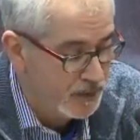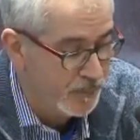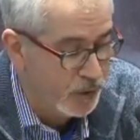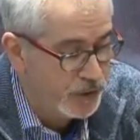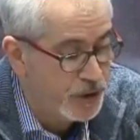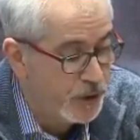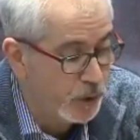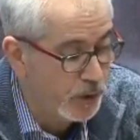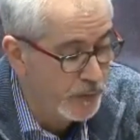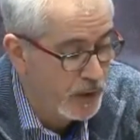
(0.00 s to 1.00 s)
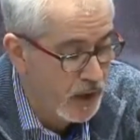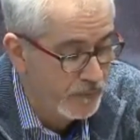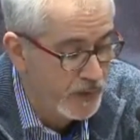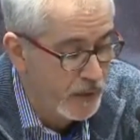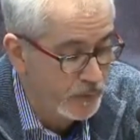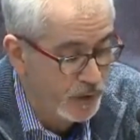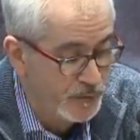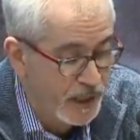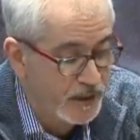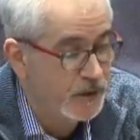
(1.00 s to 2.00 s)
As a person in early recovery, I was
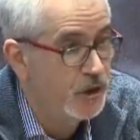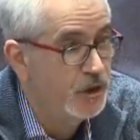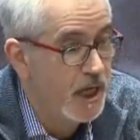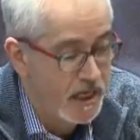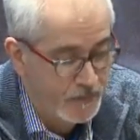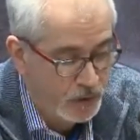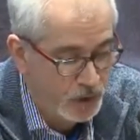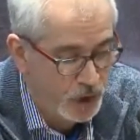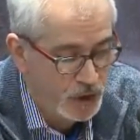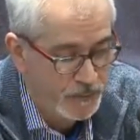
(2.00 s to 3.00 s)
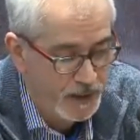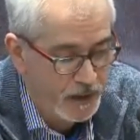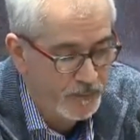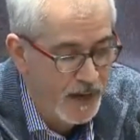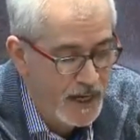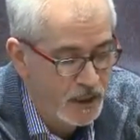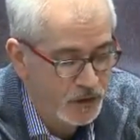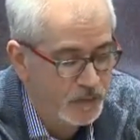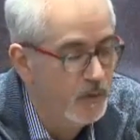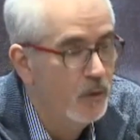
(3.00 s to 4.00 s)
subjected to shame, judgment, and
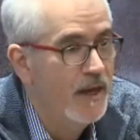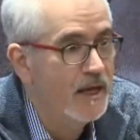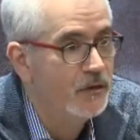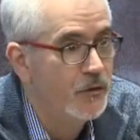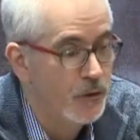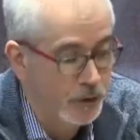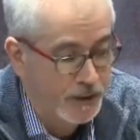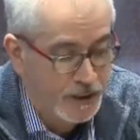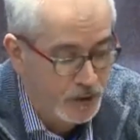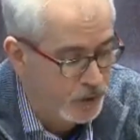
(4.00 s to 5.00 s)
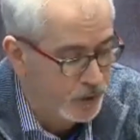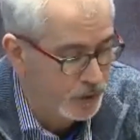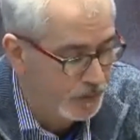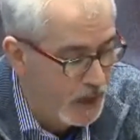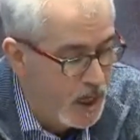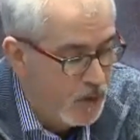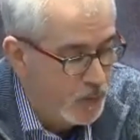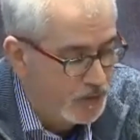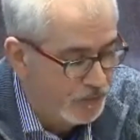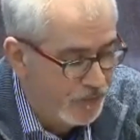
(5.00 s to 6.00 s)
bias, both external and internal,
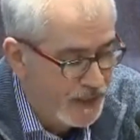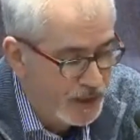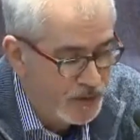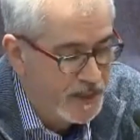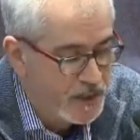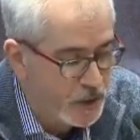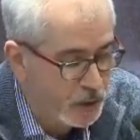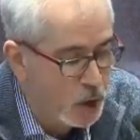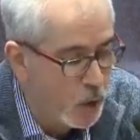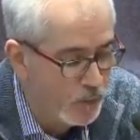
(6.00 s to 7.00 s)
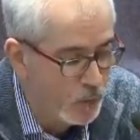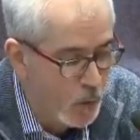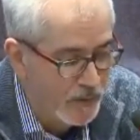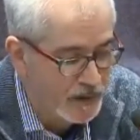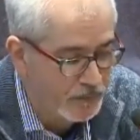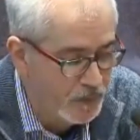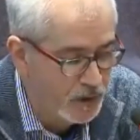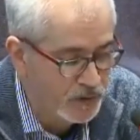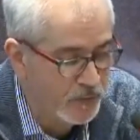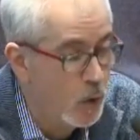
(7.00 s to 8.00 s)
which fed into my nearly overwhelming
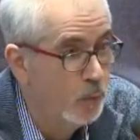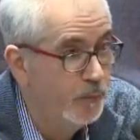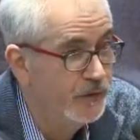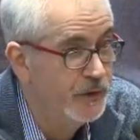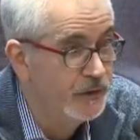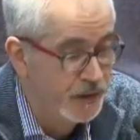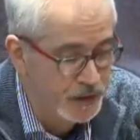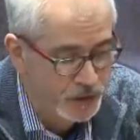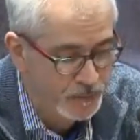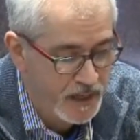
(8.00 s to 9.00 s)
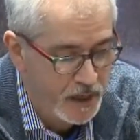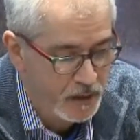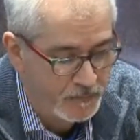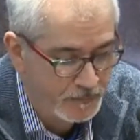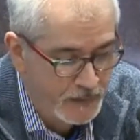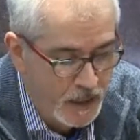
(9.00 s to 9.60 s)
feelings of hopelessness and despair.